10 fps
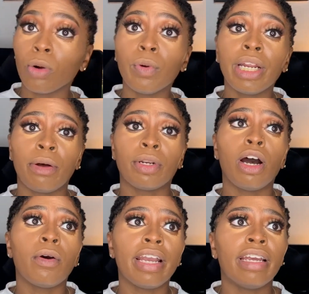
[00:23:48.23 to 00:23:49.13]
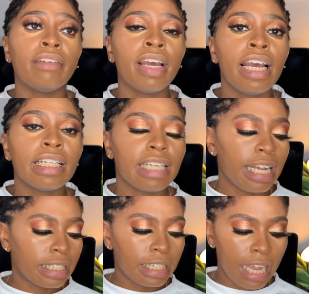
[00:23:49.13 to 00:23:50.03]
We don't know if today
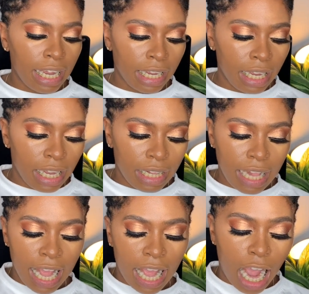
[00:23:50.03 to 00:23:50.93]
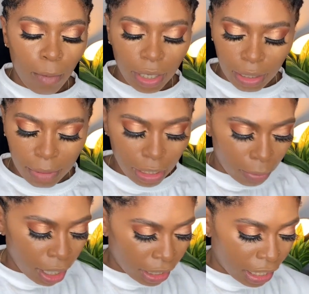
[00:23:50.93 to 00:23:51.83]
is the day that I'm going to be in a
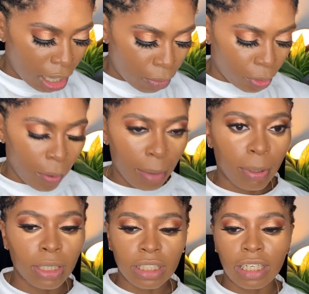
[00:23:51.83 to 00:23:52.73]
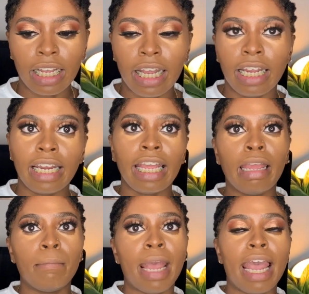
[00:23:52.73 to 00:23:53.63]
parking lot with a white person and they
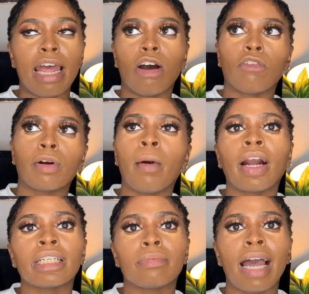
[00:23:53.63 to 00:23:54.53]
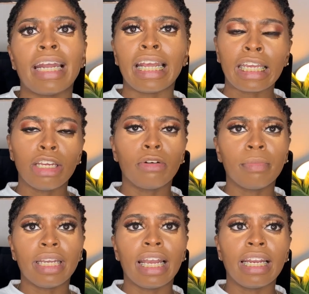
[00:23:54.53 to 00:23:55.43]
get mad over a parking spot and they kill
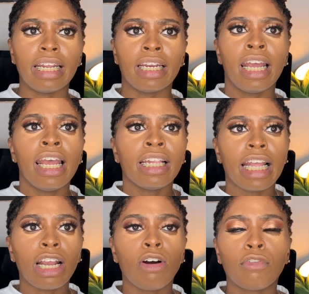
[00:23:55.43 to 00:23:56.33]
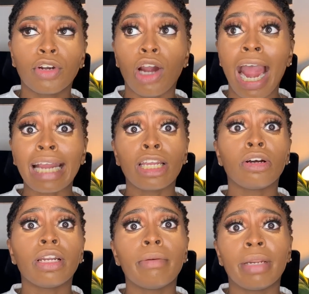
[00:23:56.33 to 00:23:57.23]
me and then they go free, or I kill
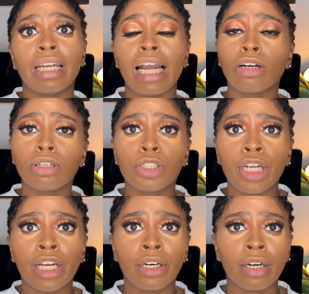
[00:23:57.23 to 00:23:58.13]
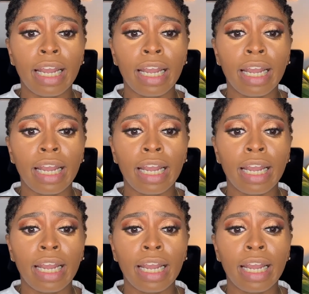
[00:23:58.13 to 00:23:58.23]
them and then I go to jail.